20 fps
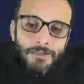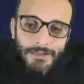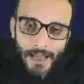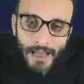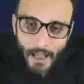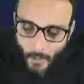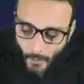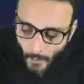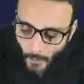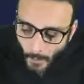
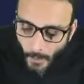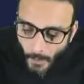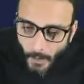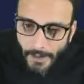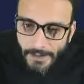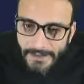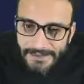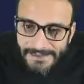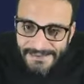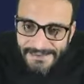Now,
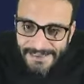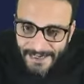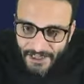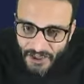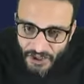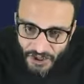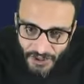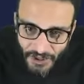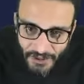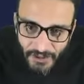
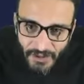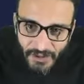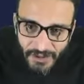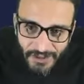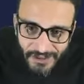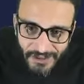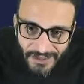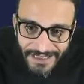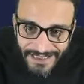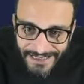Section
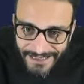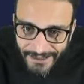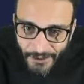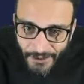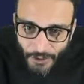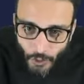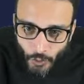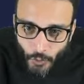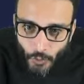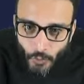
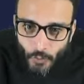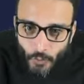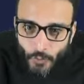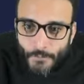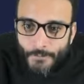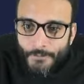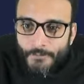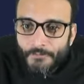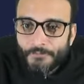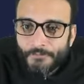3.2
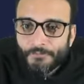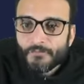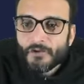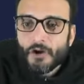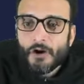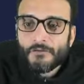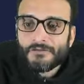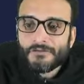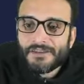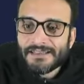
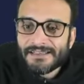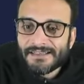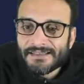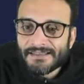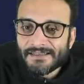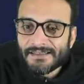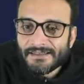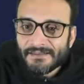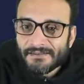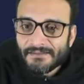of
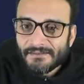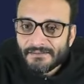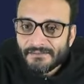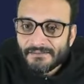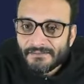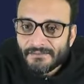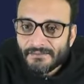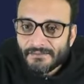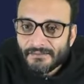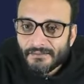this
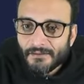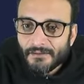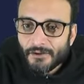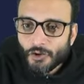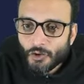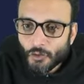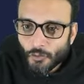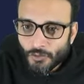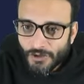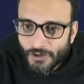
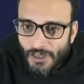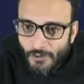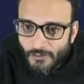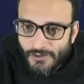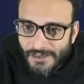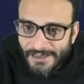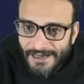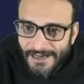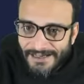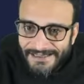
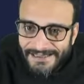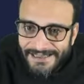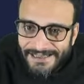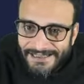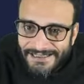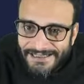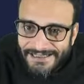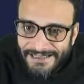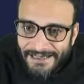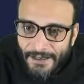
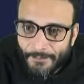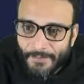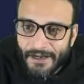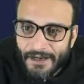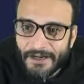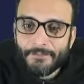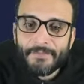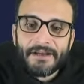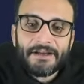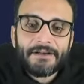2016
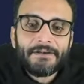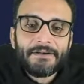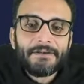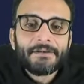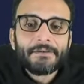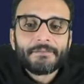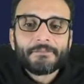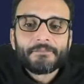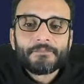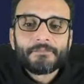amendment,
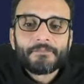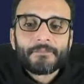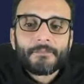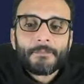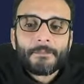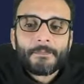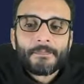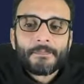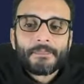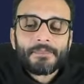
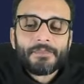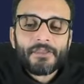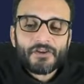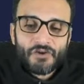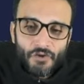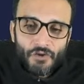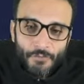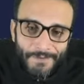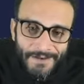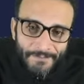the
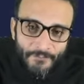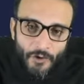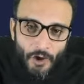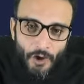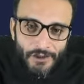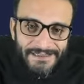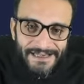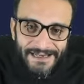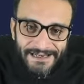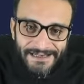Supreme
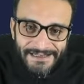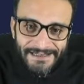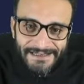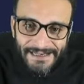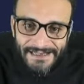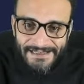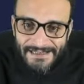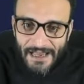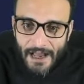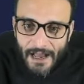Court says,
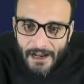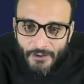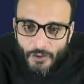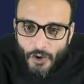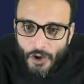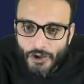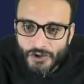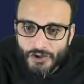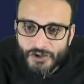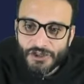is
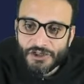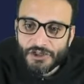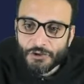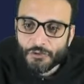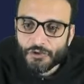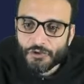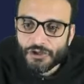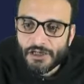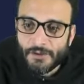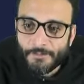
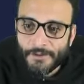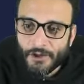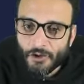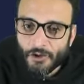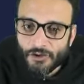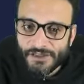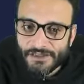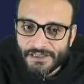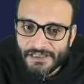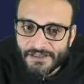unconstitutional
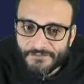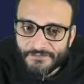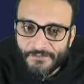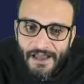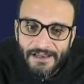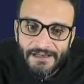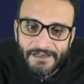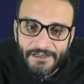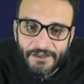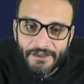because it is
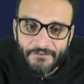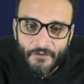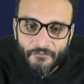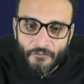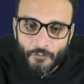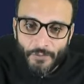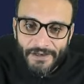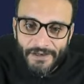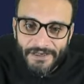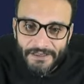violative
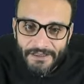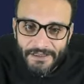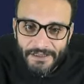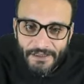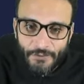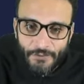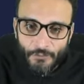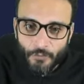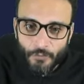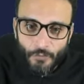of
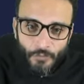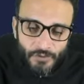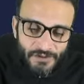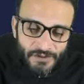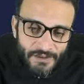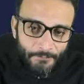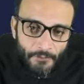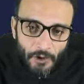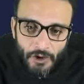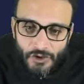20
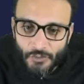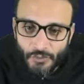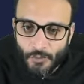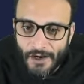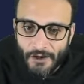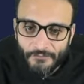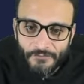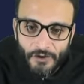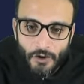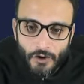subclause
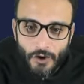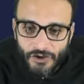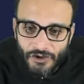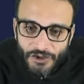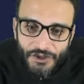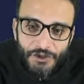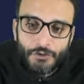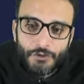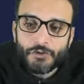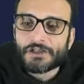1 of the
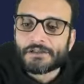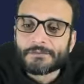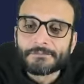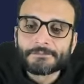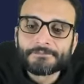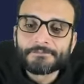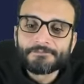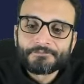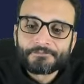Constitution.